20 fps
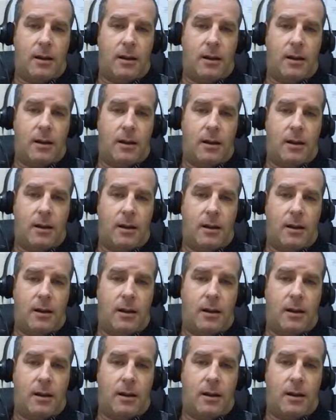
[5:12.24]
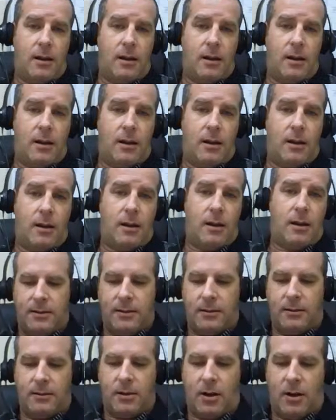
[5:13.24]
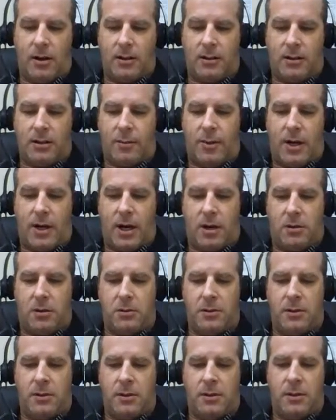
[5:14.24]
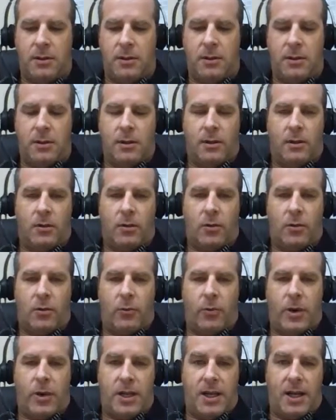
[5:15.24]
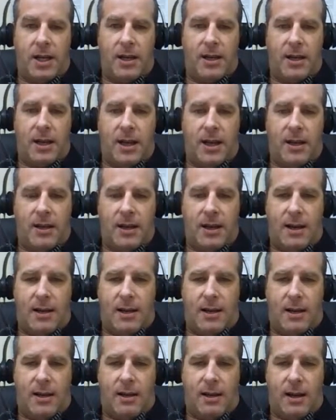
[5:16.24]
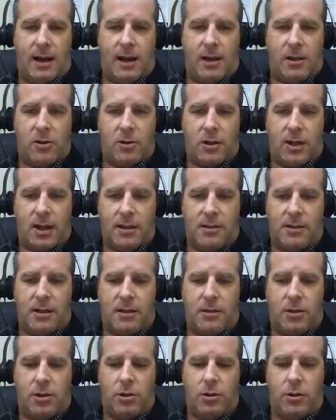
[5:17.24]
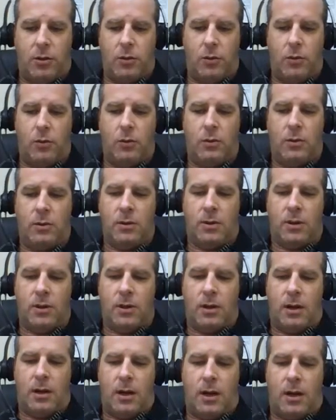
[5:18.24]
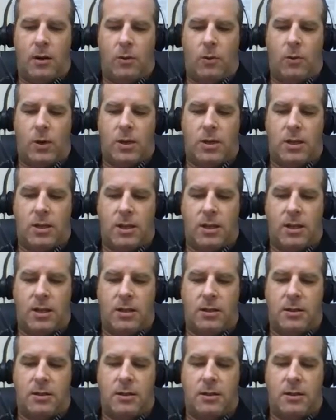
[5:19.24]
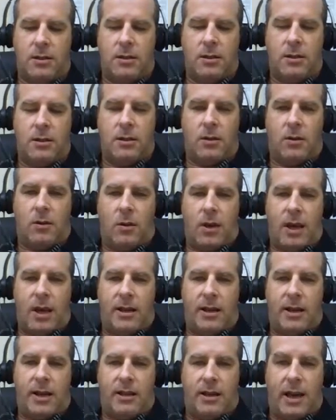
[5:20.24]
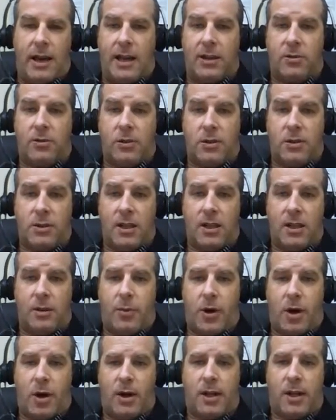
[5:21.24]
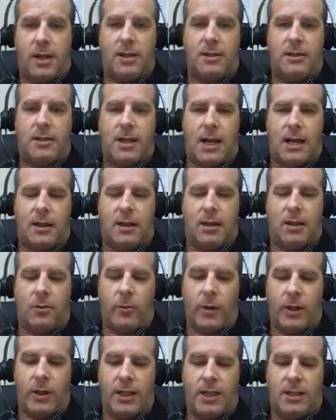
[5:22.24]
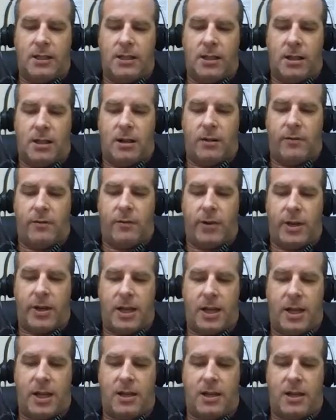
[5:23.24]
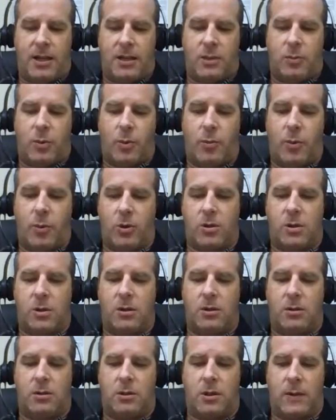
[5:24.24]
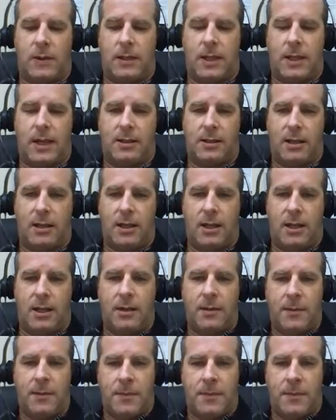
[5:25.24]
bullet on this slide talks about renin and angiotensin 2, which is, and the interesting part is that the release of renin is proportional to intensity,